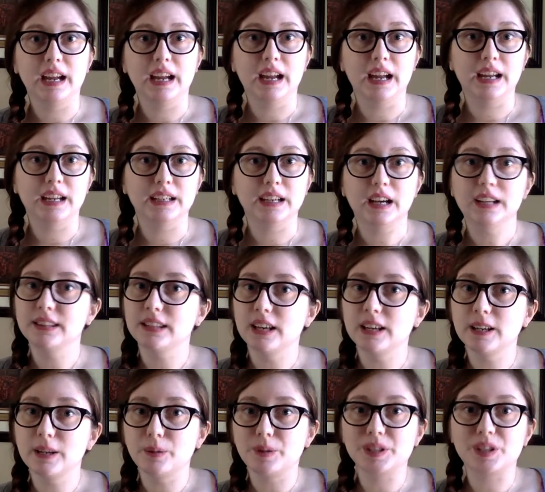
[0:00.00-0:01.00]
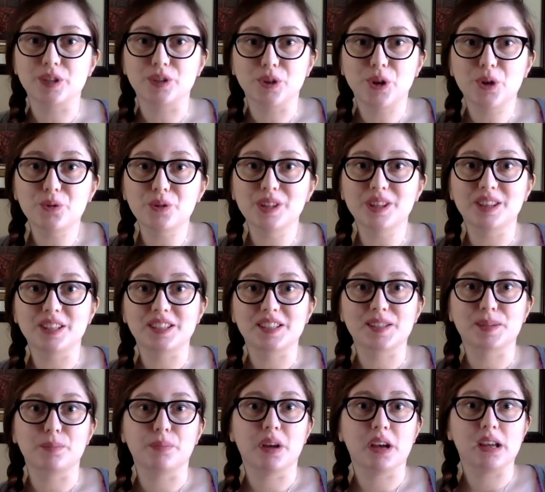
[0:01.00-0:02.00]
And I thought I was alone in
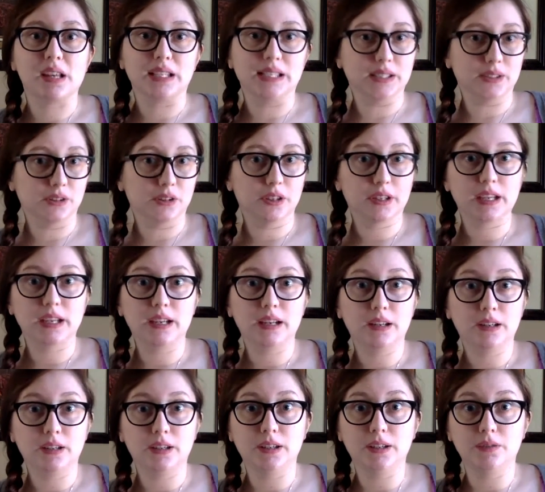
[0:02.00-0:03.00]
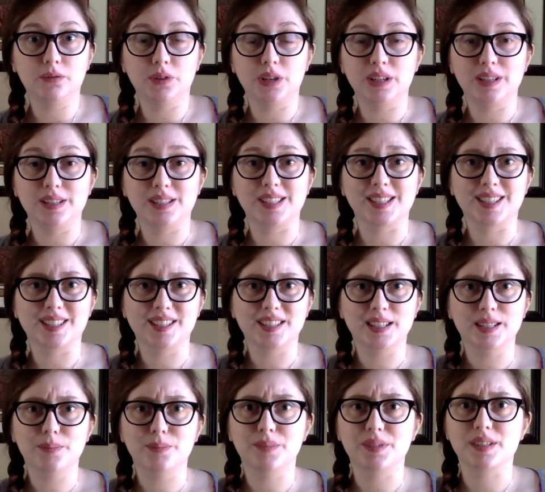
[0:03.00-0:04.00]
this, but looking on Goodreads, it
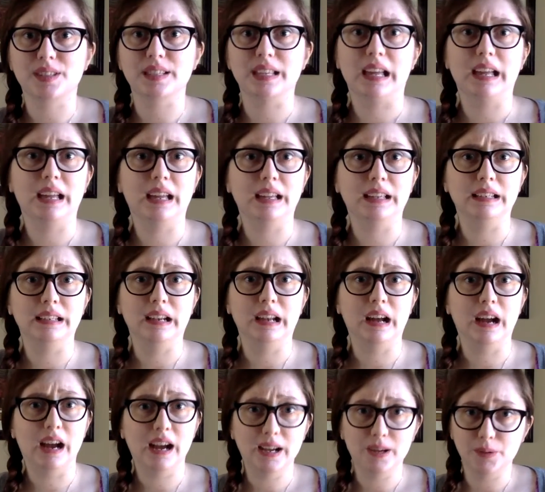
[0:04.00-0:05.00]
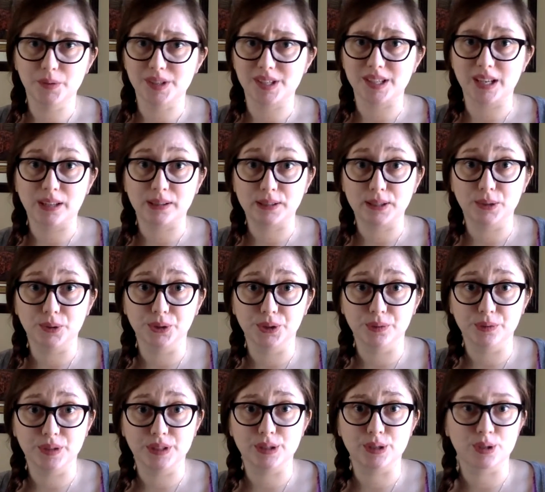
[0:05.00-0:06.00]
seems that I was not the only
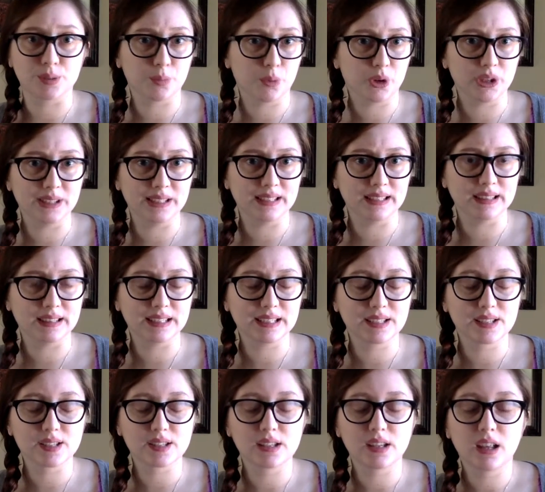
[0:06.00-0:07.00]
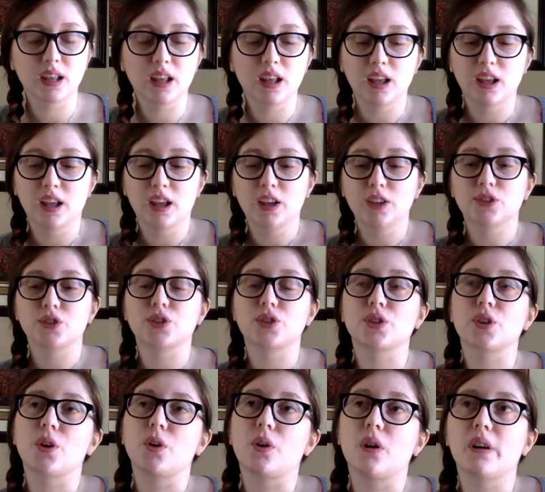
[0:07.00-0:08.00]
one disappointed in this.
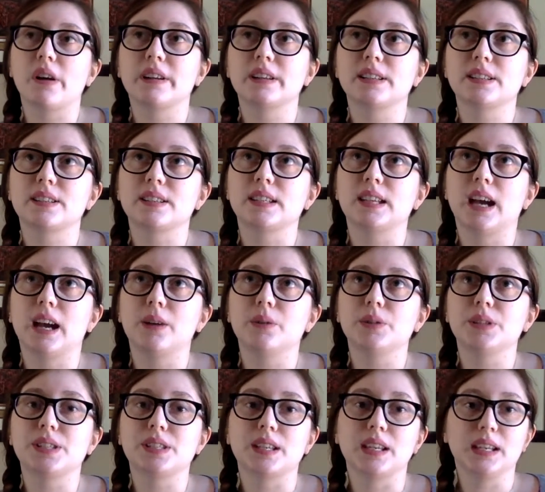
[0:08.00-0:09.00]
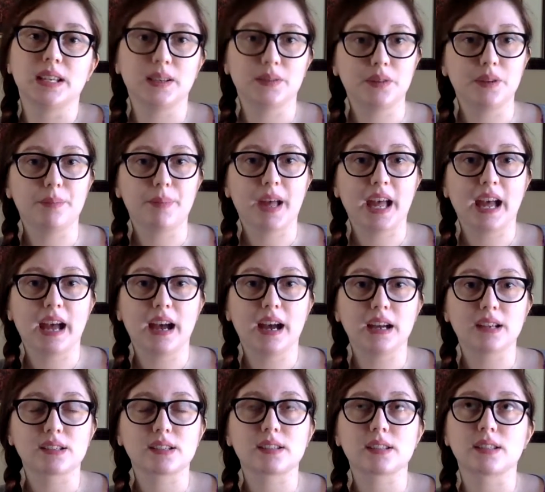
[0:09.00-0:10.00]
So honestly, I would say give it a
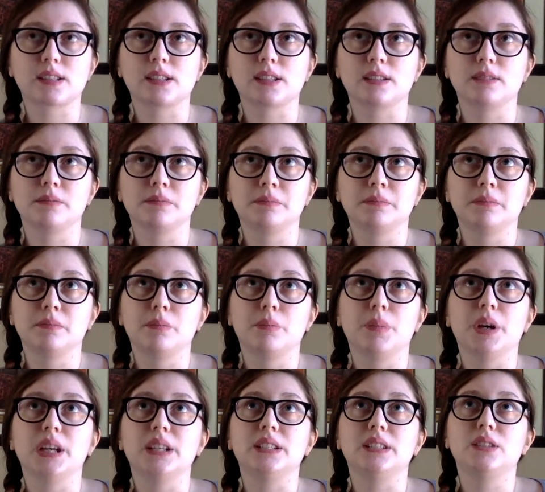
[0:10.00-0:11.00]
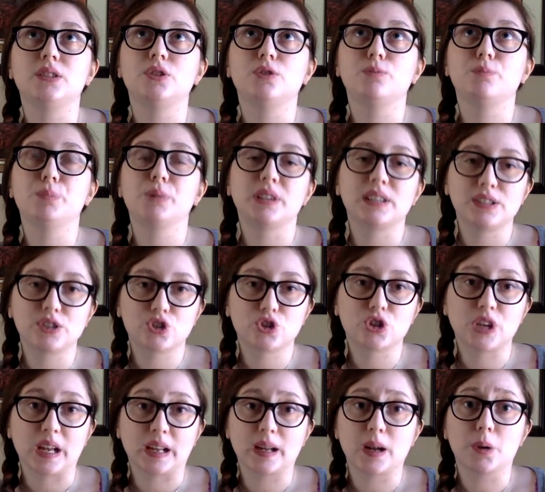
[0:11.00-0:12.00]
pass, but please
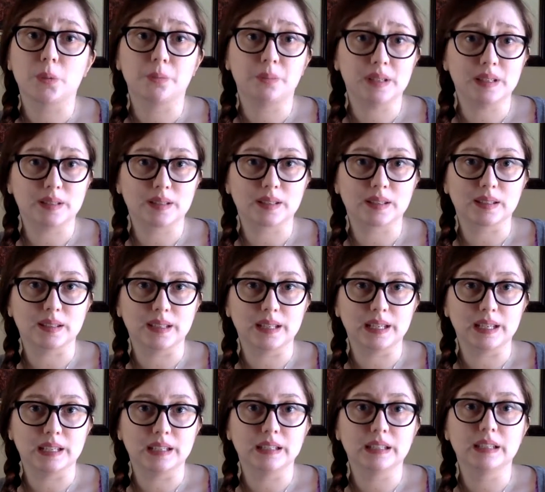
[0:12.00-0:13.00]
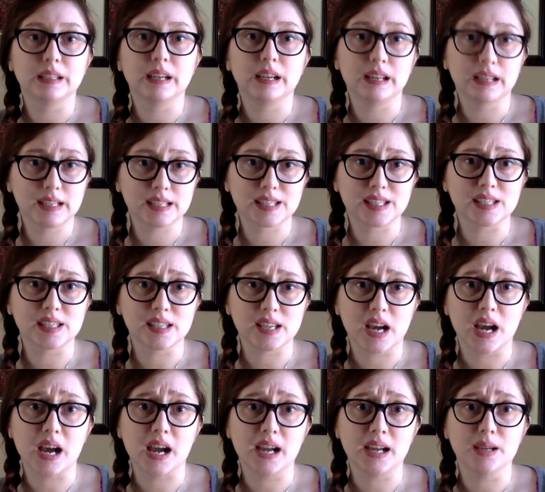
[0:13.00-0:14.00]
check out Beastly, A Kiss in
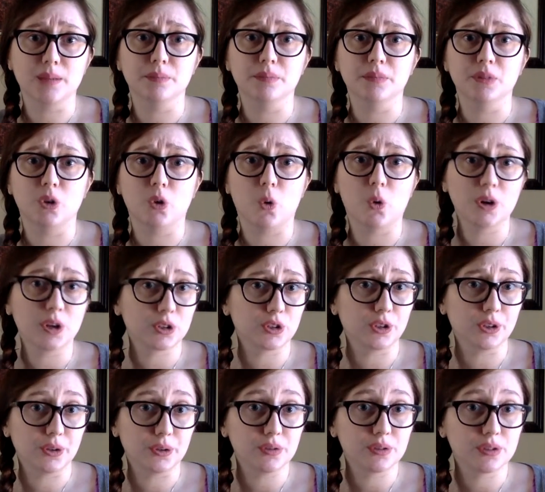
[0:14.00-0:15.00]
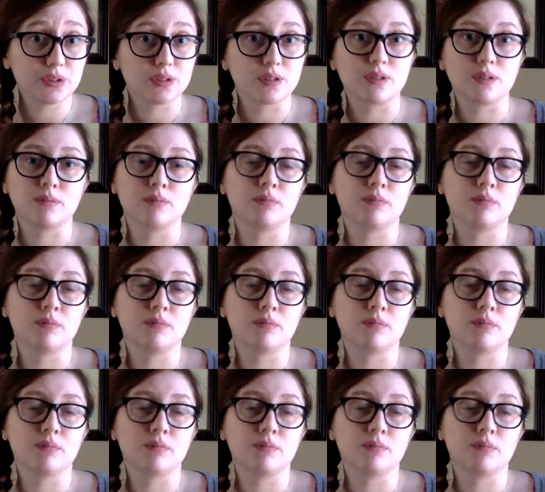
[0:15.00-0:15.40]
Time, or Cloaked.